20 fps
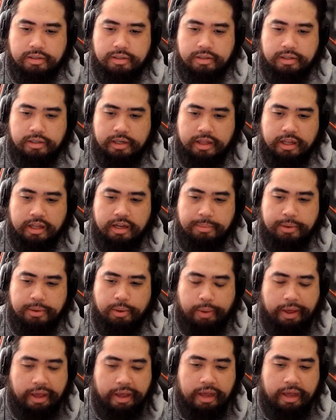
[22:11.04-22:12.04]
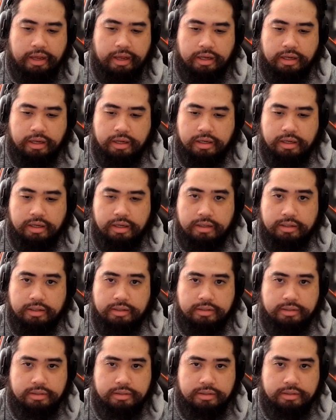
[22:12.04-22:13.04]
I think I'll be okay.
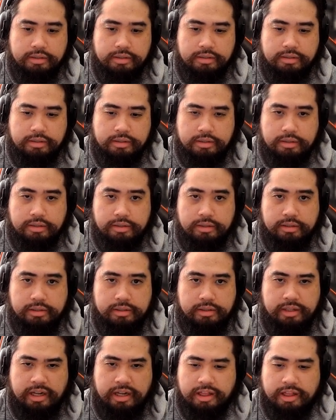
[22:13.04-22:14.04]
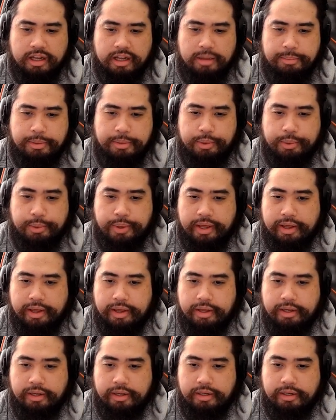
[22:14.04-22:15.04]
Yeah, I think I'll be
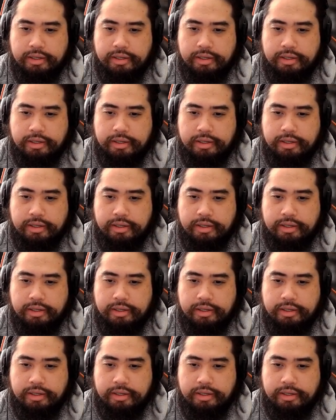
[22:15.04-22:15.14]
okay.